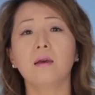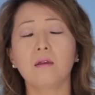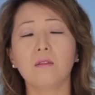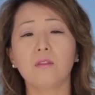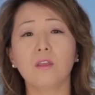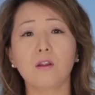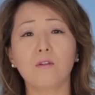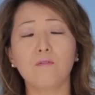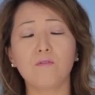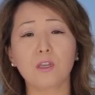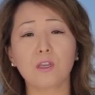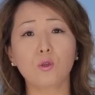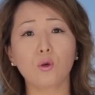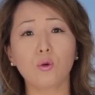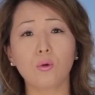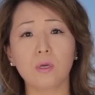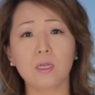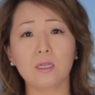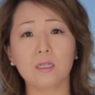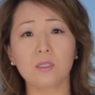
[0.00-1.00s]
their
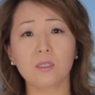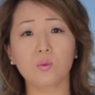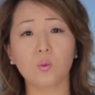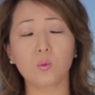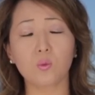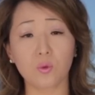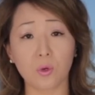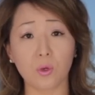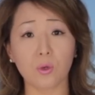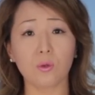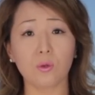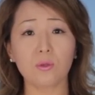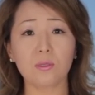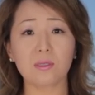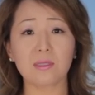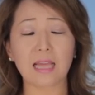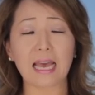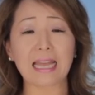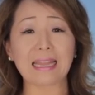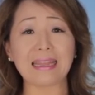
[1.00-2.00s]
victorious
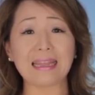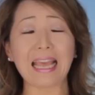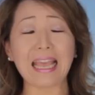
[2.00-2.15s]
roles that